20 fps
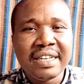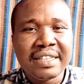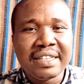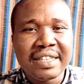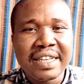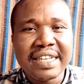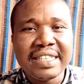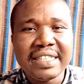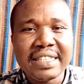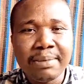
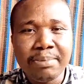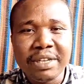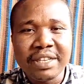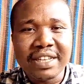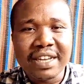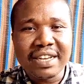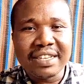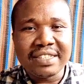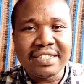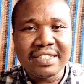30
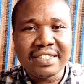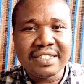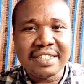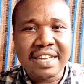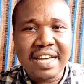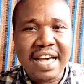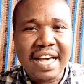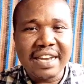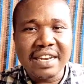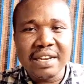meters
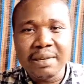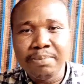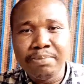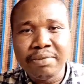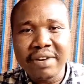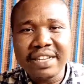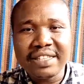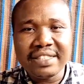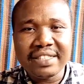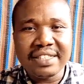and the
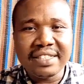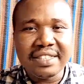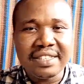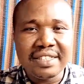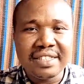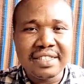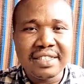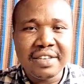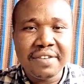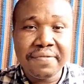breadth is
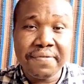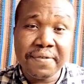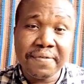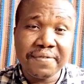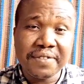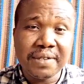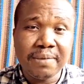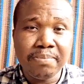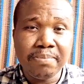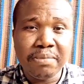
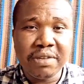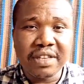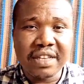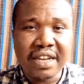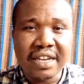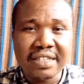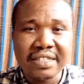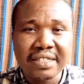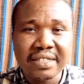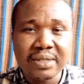15
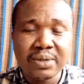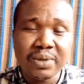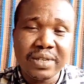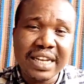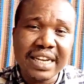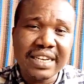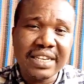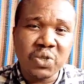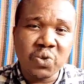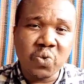meters. To
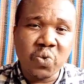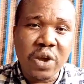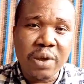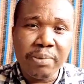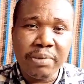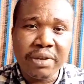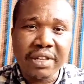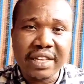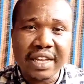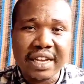get the square
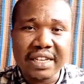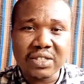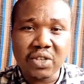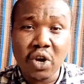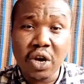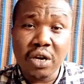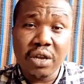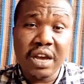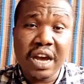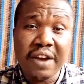meters, all
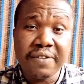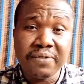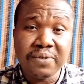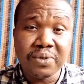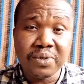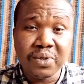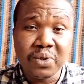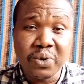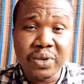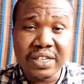you have to
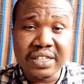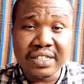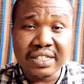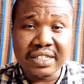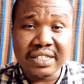do is